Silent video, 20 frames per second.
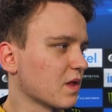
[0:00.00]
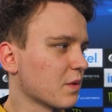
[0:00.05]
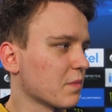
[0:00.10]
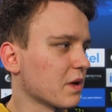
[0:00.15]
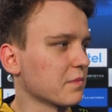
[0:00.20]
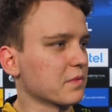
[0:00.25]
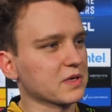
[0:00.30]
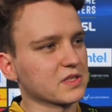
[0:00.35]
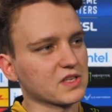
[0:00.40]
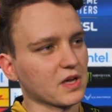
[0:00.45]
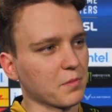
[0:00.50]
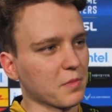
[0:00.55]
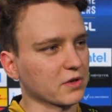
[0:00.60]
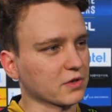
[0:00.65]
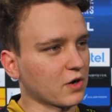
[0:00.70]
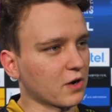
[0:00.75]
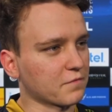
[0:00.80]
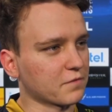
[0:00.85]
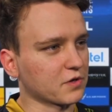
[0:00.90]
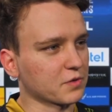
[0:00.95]
maybe some
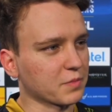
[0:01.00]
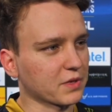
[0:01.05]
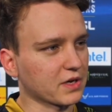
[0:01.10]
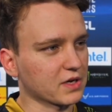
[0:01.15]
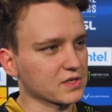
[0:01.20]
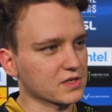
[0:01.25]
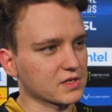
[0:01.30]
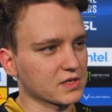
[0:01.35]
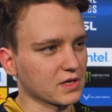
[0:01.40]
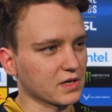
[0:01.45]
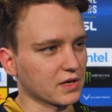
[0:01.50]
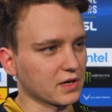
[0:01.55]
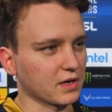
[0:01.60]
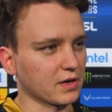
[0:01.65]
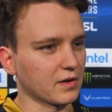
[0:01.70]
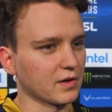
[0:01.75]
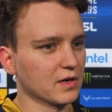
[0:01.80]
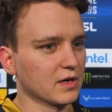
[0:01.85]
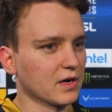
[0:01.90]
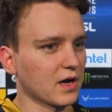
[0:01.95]
uncomfort because
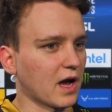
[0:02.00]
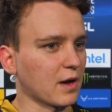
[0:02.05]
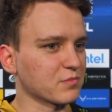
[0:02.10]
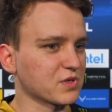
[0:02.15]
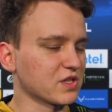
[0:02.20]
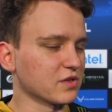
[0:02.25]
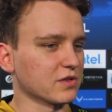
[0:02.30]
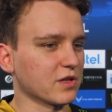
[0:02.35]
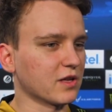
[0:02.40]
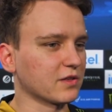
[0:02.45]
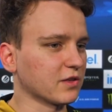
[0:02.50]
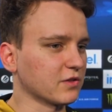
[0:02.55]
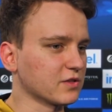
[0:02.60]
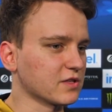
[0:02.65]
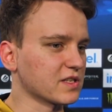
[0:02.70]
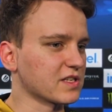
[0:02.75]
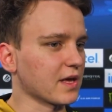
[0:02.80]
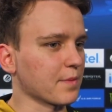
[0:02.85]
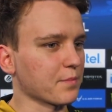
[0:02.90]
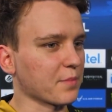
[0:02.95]
uh, I'm still not on
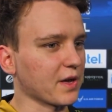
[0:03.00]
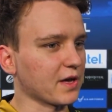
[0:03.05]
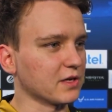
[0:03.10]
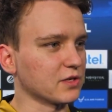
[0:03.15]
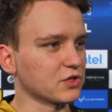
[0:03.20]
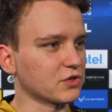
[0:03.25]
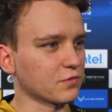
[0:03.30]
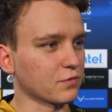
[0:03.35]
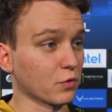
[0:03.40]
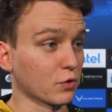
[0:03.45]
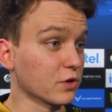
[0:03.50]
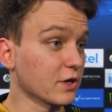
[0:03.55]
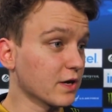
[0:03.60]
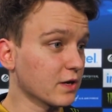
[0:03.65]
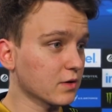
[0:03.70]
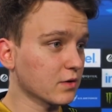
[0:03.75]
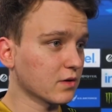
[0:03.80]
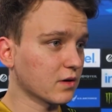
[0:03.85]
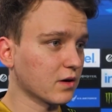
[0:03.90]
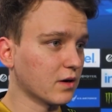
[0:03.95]
the same page
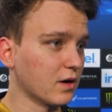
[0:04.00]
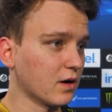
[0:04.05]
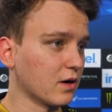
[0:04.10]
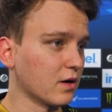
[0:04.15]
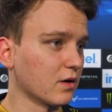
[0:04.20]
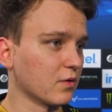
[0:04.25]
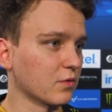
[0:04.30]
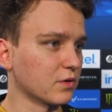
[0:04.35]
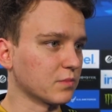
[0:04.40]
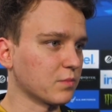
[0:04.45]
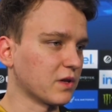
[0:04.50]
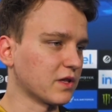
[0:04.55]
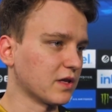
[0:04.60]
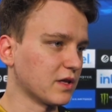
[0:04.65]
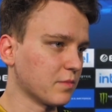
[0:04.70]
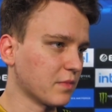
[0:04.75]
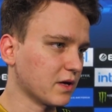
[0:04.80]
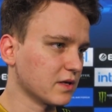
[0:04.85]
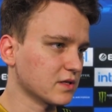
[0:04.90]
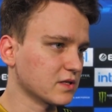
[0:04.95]
fully uh, with my
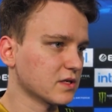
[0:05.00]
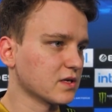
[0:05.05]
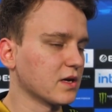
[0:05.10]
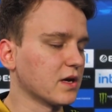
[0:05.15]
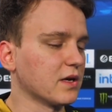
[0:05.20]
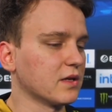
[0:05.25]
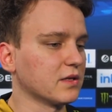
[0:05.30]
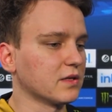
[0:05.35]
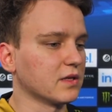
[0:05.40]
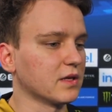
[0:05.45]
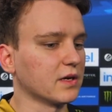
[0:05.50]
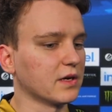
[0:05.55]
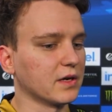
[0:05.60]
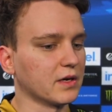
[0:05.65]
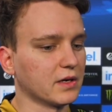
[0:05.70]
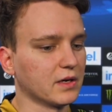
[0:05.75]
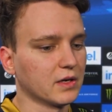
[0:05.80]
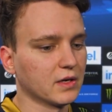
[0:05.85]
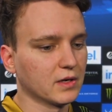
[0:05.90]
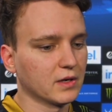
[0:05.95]
teammates, and
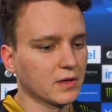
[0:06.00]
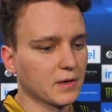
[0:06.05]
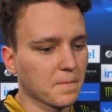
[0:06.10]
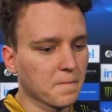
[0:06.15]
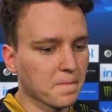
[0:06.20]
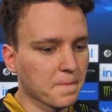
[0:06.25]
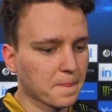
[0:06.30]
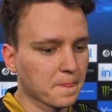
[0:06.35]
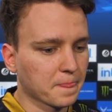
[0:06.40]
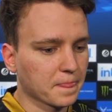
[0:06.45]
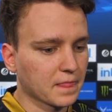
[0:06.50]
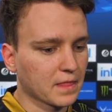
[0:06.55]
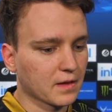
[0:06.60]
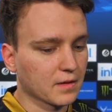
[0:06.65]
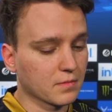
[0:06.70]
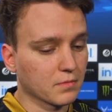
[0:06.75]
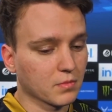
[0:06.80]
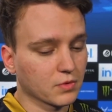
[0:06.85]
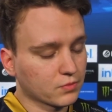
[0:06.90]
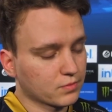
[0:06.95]
uh,
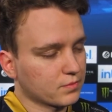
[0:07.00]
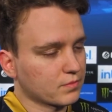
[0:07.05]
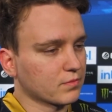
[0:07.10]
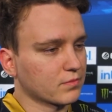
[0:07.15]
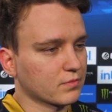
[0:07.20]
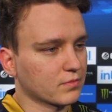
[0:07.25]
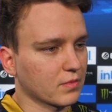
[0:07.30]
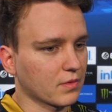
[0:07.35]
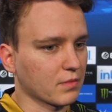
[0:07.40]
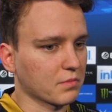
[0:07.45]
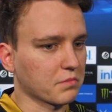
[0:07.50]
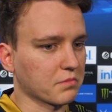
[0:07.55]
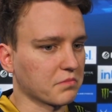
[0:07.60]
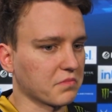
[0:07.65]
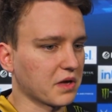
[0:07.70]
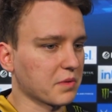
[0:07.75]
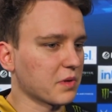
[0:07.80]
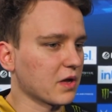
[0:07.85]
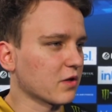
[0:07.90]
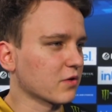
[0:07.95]
but
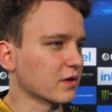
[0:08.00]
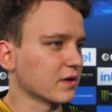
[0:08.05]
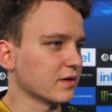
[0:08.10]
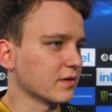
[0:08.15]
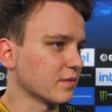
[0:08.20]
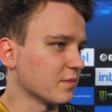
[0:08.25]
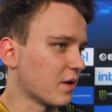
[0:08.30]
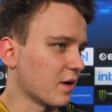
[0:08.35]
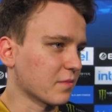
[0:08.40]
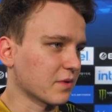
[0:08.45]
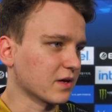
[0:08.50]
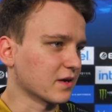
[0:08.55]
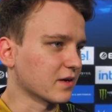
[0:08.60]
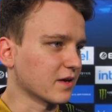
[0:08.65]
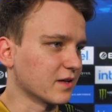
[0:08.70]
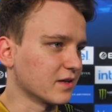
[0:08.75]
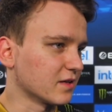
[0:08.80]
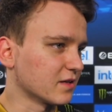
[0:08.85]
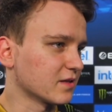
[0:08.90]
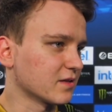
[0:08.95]
maybe I'll gonna I'm gonna
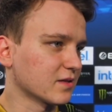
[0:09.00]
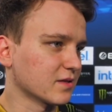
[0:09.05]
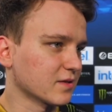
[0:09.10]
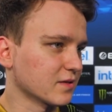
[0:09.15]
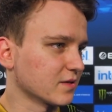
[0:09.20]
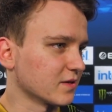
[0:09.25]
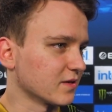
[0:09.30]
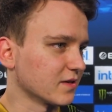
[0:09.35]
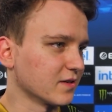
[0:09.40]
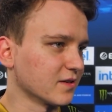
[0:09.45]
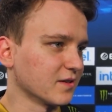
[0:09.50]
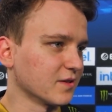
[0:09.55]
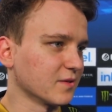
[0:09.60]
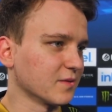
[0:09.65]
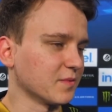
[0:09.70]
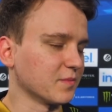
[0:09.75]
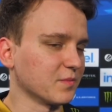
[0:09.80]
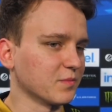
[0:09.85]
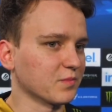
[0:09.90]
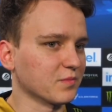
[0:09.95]
get it
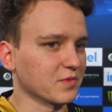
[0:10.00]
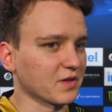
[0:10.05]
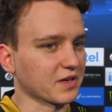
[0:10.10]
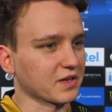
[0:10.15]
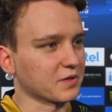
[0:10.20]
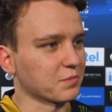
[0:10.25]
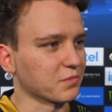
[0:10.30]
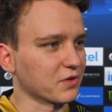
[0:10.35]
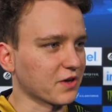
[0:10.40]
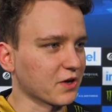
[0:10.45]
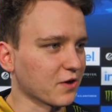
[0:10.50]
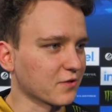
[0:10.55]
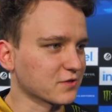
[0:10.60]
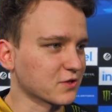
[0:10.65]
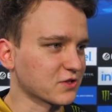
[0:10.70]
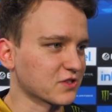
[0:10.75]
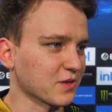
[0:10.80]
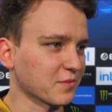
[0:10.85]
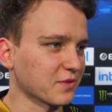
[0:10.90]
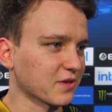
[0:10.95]
uh, like in
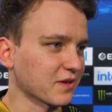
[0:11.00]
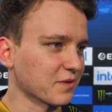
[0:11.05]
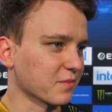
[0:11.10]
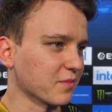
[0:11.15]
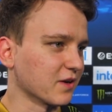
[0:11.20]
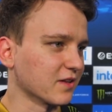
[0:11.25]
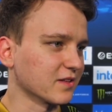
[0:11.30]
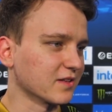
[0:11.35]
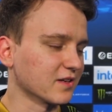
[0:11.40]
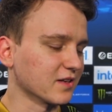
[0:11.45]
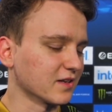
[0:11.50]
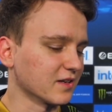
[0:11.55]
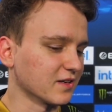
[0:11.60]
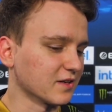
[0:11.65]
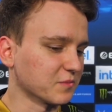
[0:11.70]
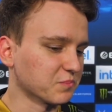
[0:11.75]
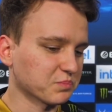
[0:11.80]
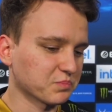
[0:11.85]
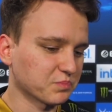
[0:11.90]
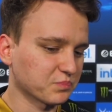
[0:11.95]
playoffs or something. But
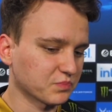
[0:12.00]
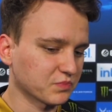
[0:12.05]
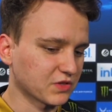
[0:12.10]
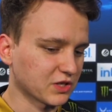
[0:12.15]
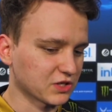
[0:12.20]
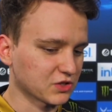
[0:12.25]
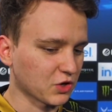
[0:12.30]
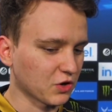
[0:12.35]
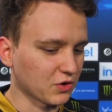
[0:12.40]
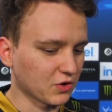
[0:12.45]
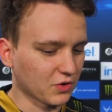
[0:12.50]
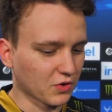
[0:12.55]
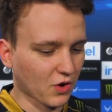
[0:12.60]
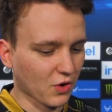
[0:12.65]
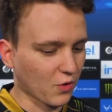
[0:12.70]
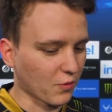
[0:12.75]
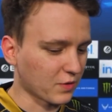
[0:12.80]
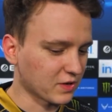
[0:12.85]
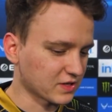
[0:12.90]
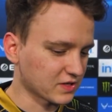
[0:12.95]
uh, there's al-
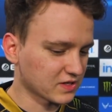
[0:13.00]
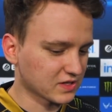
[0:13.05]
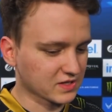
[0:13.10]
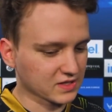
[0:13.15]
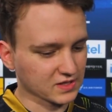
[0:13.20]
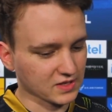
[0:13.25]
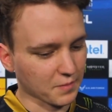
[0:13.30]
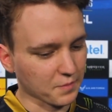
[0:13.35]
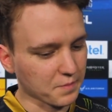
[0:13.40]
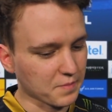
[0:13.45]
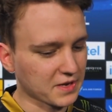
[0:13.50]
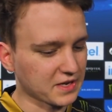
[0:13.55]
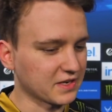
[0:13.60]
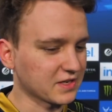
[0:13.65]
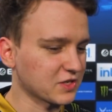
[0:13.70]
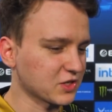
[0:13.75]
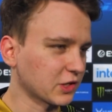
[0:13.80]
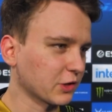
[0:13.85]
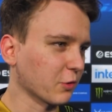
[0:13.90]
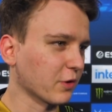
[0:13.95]
always some
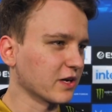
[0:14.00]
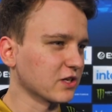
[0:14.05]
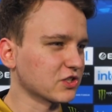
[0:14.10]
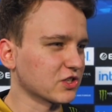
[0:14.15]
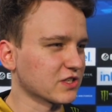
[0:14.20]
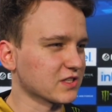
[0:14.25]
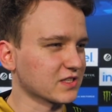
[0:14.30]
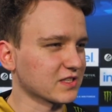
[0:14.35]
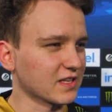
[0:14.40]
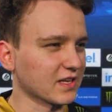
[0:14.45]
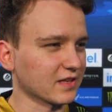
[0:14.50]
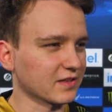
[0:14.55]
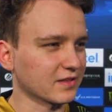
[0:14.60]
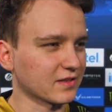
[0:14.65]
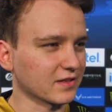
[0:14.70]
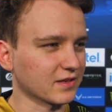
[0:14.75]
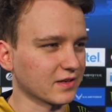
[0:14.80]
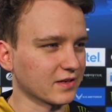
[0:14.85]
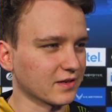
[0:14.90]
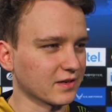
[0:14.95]
mini situations
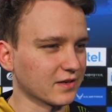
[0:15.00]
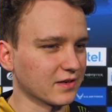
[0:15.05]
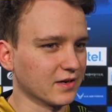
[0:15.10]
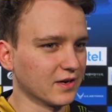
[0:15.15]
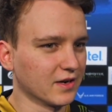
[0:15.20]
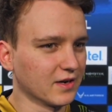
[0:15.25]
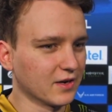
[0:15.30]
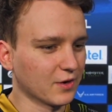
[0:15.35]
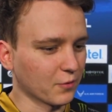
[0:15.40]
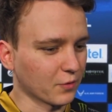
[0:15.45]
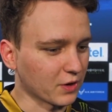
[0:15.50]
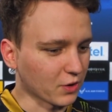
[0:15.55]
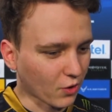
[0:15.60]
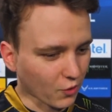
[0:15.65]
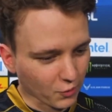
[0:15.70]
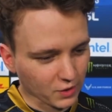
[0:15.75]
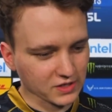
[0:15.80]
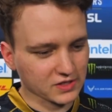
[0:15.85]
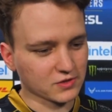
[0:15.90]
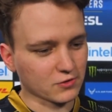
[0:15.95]
that uh, we
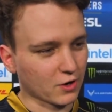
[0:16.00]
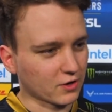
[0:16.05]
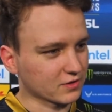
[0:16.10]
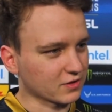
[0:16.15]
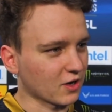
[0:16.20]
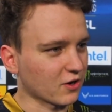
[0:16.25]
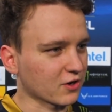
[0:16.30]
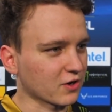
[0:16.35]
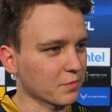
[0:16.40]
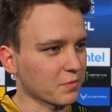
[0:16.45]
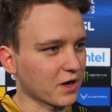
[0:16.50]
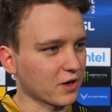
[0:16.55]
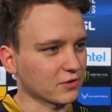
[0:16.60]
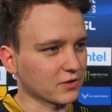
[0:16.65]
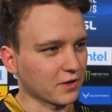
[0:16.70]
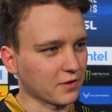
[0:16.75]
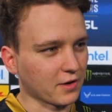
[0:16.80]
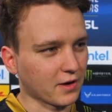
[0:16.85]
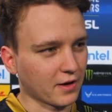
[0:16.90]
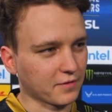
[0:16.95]
always talk
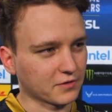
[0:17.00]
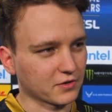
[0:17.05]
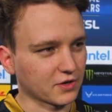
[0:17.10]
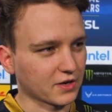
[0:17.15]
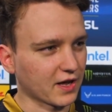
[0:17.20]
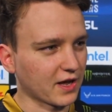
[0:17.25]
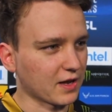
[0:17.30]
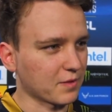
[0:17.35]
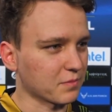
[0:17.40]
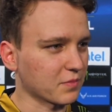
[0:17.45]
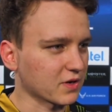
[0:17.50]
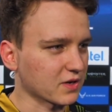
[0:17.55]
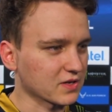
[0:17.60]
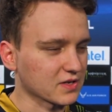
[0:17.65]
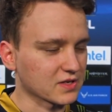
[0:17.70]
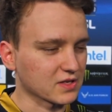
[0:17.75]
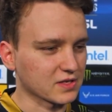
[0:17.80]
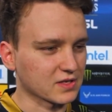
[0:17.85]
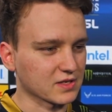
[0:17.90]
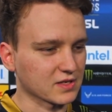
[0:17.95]
about after game
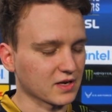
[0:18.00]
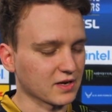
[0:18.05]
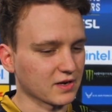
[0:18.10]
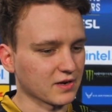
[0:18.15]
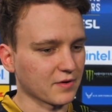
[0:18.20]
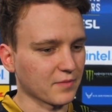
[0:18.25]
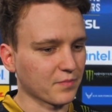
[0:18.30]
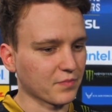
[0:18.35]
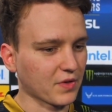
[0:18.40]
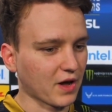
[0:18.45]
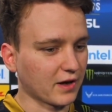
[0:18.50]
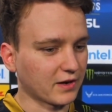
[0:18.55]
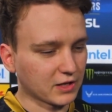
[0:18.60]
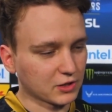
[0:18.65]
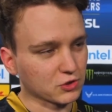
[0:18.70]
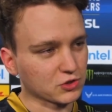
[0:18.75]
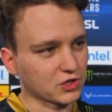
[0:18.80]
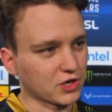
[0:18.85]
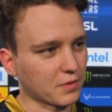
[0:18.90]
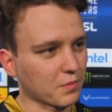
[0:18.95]
because I
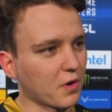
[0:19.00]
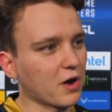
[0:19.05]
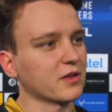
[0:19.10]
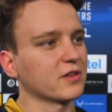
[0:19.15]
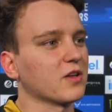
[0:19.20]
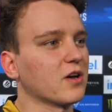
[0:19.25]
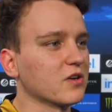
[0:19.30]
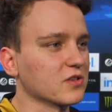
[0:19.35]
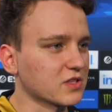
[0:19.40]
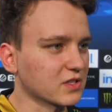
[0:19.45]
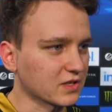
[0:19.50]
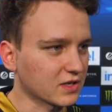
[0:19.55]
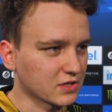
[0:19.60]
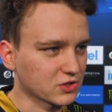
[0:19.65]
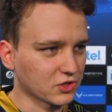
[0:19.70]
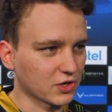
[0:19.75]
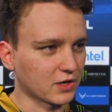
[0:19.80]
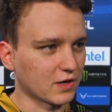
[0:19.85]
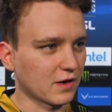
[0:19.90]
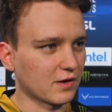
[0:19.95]
need to share my thoughts and they
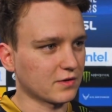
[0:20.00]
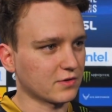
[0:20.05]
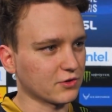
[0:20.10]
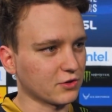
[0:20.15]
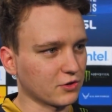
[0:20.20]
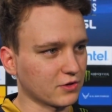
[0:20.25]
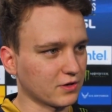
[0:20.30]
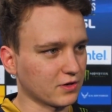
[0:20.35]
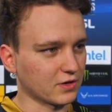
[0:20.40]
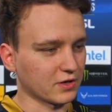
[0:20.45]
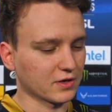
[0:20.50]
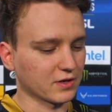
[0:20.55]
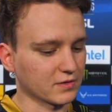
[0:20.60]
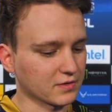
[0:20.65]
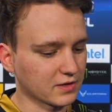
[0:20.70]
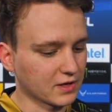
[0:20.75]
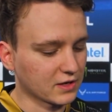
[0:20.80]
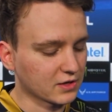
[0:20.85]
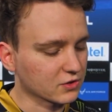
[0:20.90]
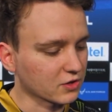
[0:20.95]
share your,
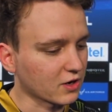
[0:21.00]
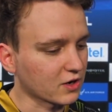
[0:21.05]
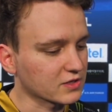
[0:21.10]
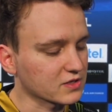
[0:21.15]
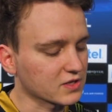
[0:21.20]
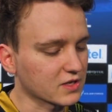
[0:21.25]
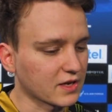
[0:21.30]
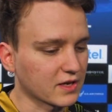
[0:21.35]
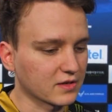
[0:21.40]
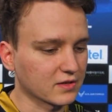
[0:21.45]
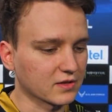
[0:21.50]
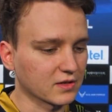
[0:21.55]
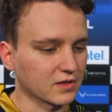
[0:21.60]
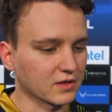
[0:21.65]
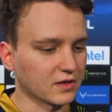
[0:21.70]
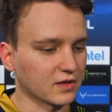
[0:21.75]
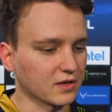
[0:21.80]
their thoughts, and